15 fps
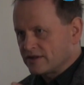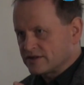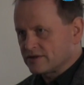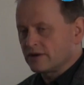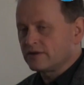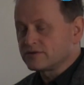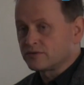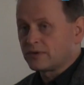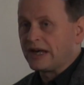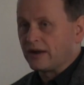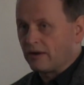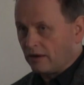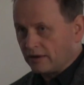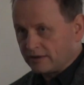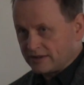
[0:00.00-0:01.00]
The sun is
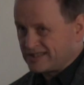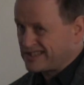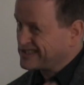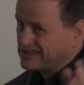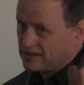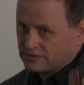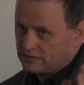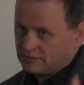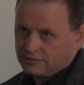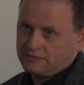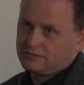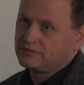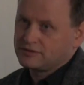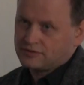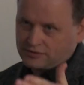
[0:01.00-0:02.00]
really hot, it's
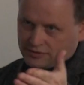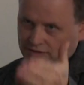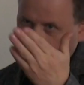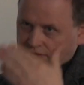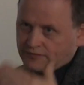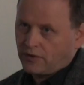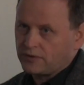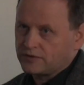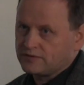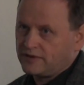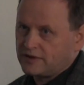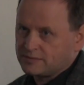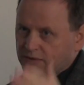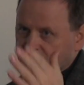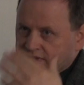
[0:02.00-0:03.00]
6,000, the
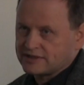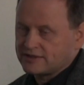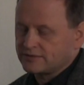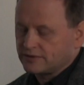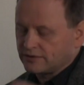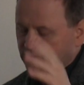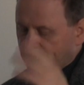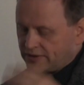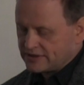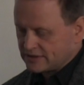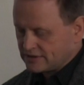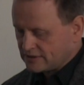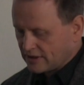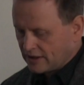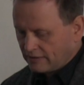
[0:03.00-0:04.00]
photosphere is about 6,000
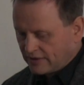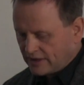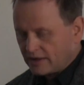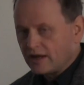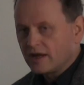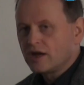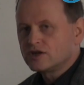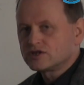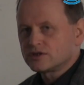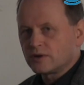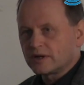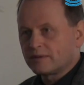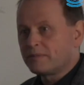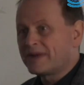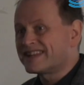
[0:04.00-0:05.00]
degrees Kelvin,
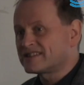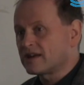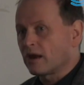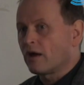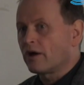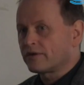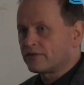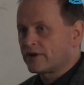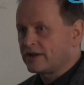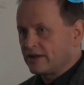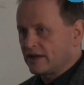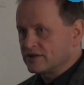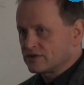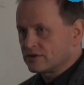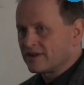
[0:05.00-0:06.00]
so it emits a lot of
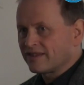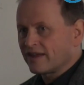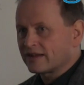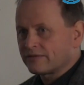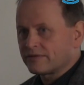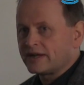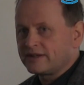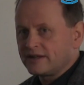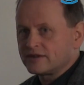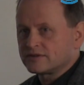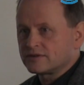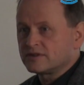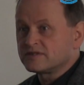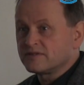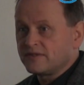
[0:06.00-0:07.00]
radiation, and that
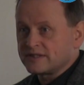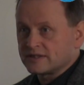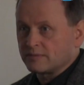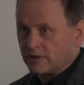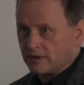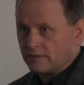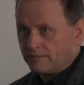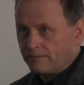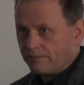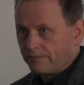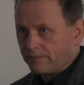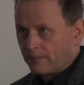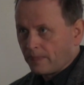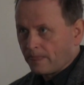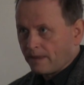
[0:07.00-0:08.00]
radiation is visible.
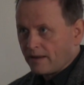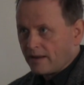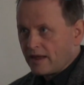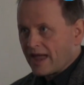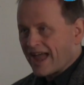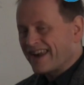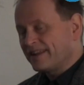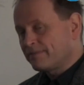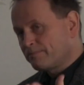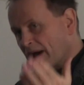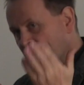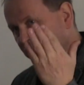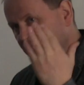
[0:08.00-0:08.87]
And it